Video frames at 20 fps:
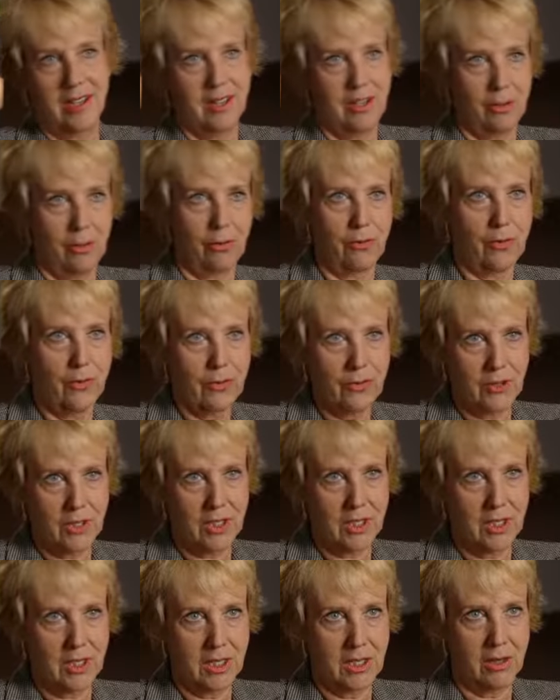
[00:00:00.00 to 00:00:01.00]
you know,
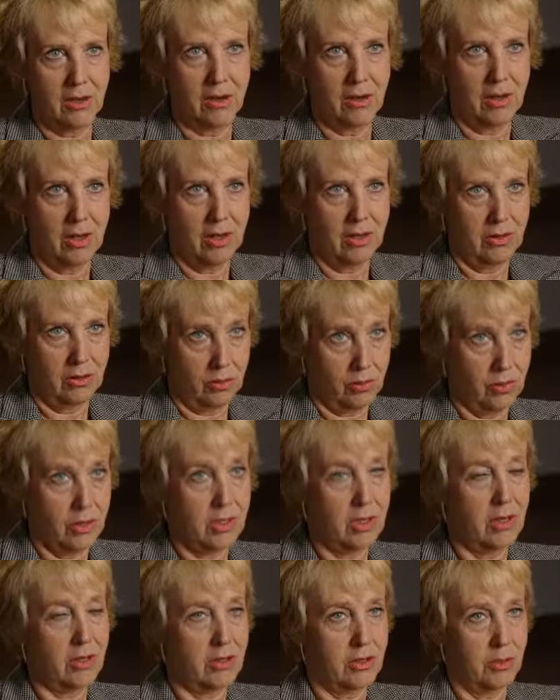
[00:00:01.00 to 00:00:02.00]
50 a year, the
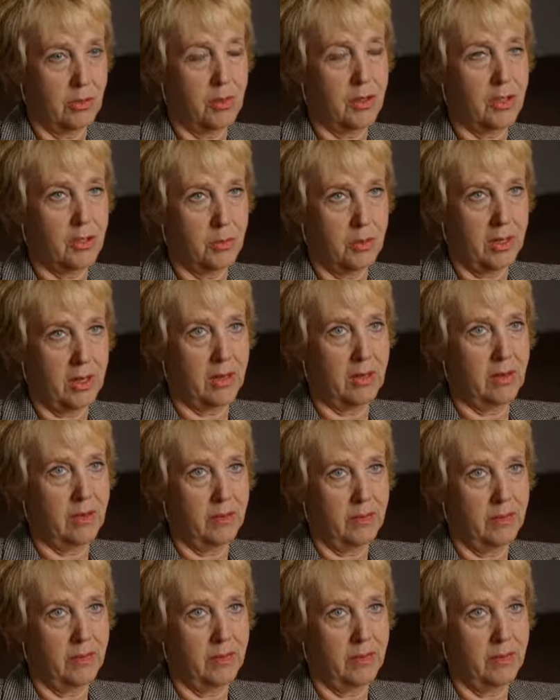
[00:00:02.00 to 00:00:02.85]
results are much better